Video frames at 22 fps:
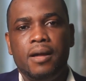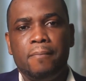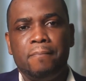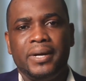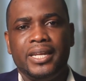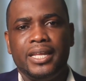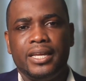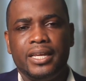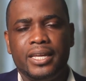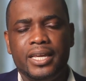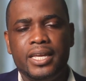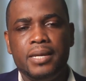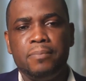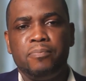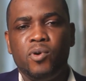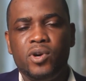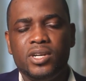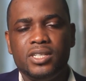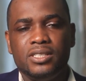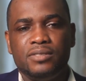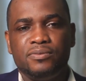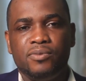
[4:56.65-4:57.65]
But the key
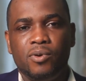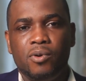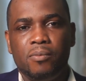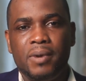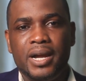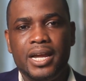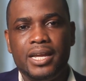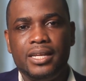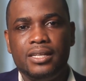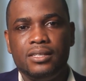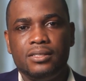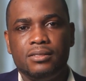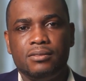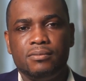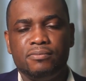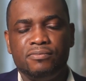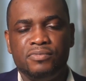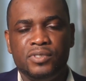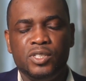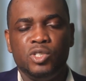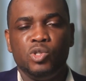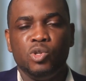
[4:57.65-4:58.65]
point for my
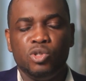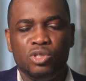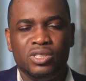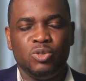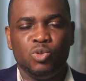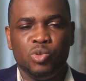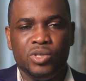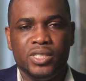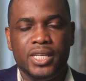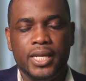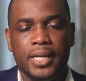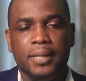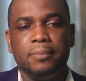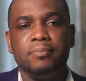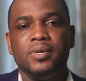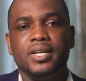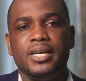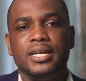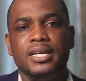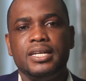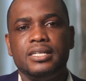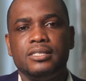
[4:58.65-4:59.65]
video today
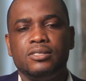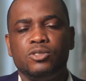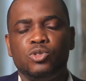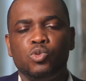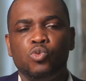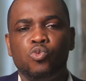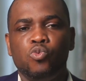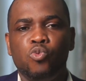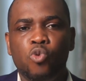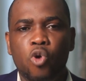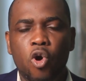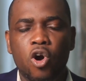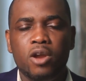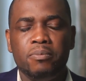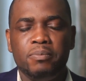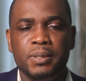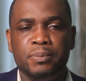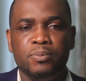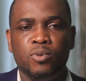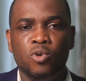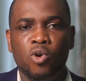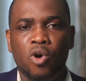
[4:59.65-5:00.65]
is to warn
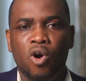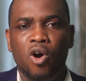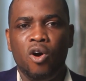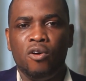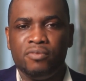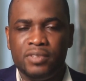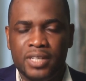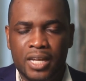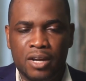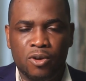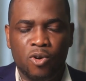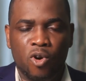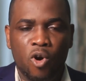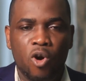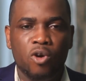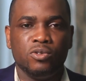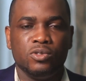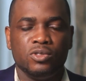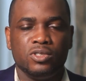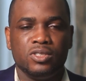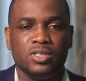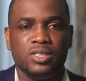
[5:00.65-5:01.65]
people of the
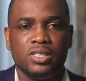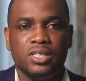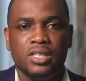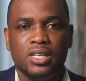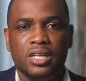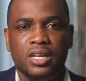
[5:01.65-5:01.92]
cons,